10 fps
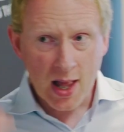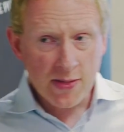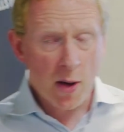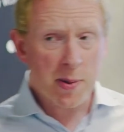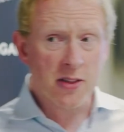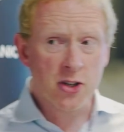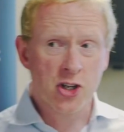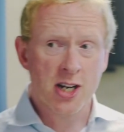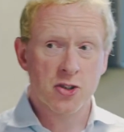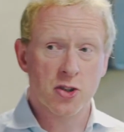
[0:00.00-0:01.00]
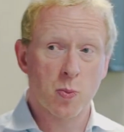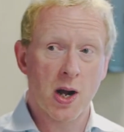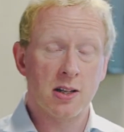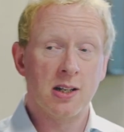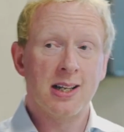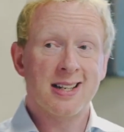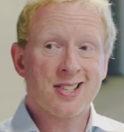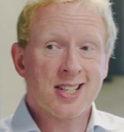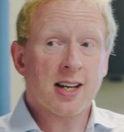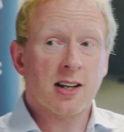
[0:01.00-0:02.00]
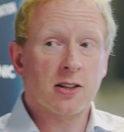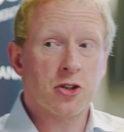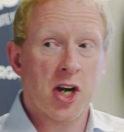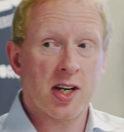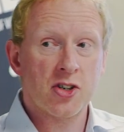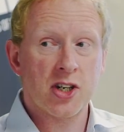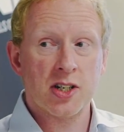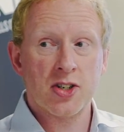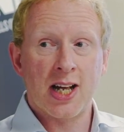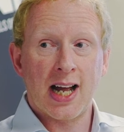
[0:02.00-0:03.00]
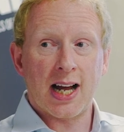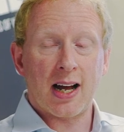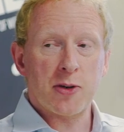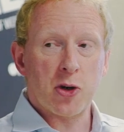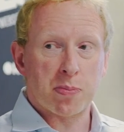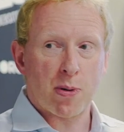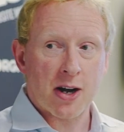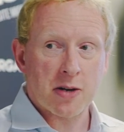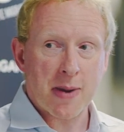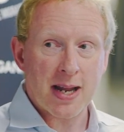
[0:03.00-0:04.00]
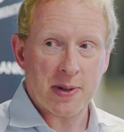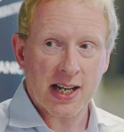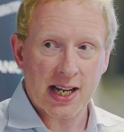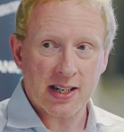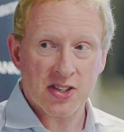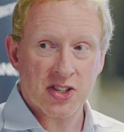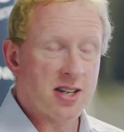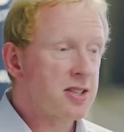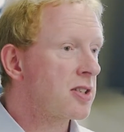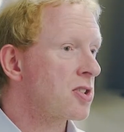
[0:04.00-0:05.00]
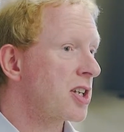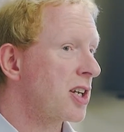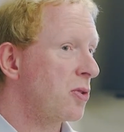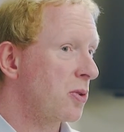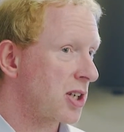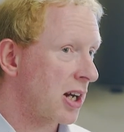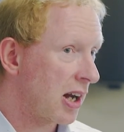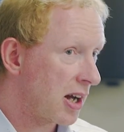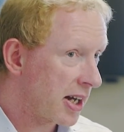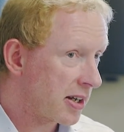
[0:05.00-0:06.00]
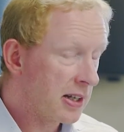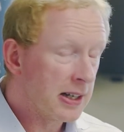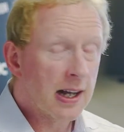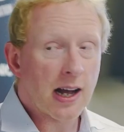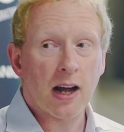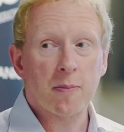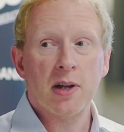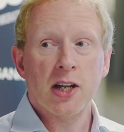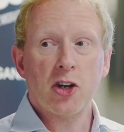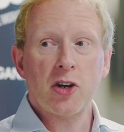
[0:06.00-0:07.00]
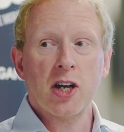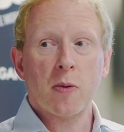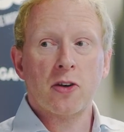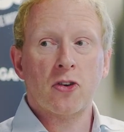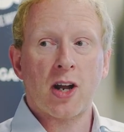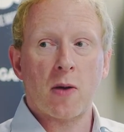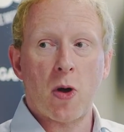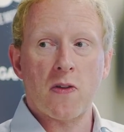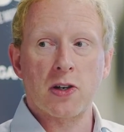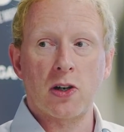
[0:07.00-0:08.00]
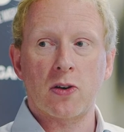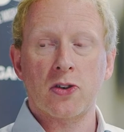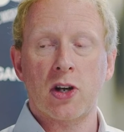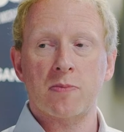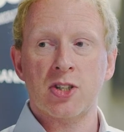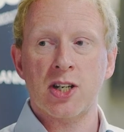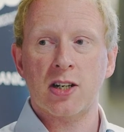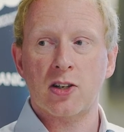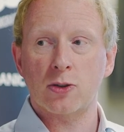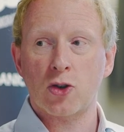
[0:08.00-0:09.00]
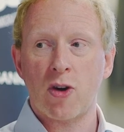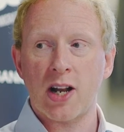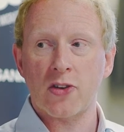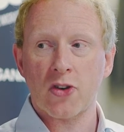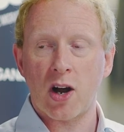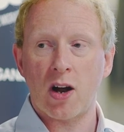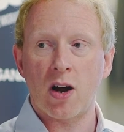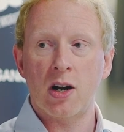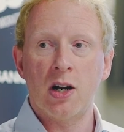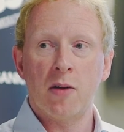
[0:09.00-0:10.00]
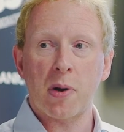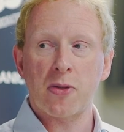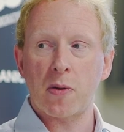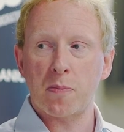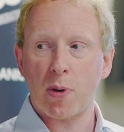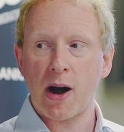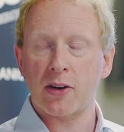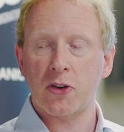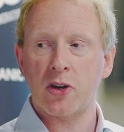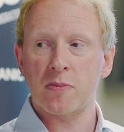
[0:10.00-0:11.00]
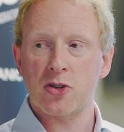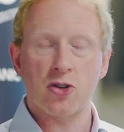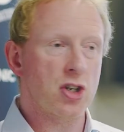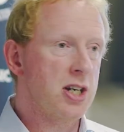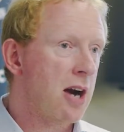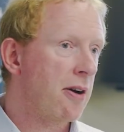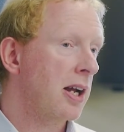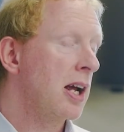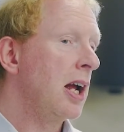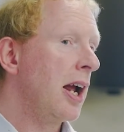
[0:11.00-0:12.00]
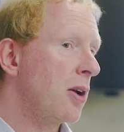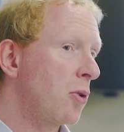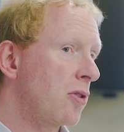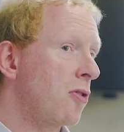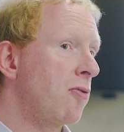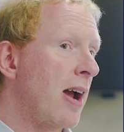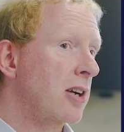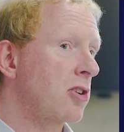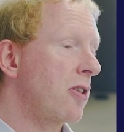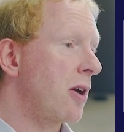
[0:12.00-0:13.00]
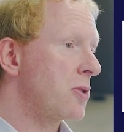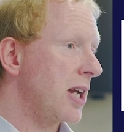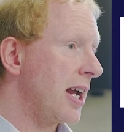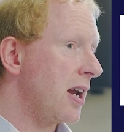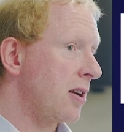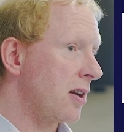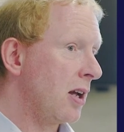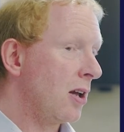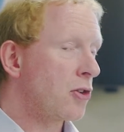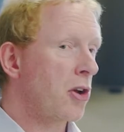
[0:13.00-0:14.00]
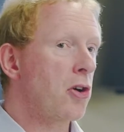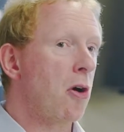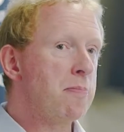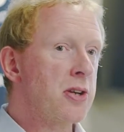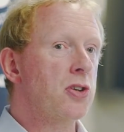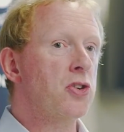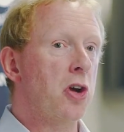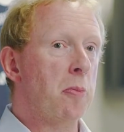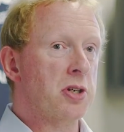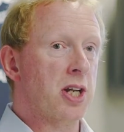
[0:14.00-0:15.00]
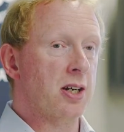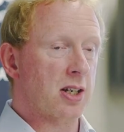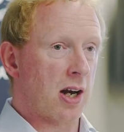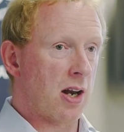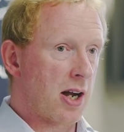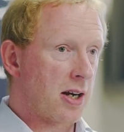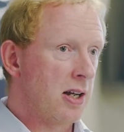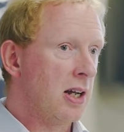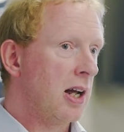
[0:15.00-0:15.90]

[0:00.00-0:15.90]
There'll be other changes as well, cyclical changes. Your brand may be in ascendancy or decline. You need to understand what those long-term cyclical trends are, both on brand terms and generic, in order to factor those in so you're not misinterpreting a decline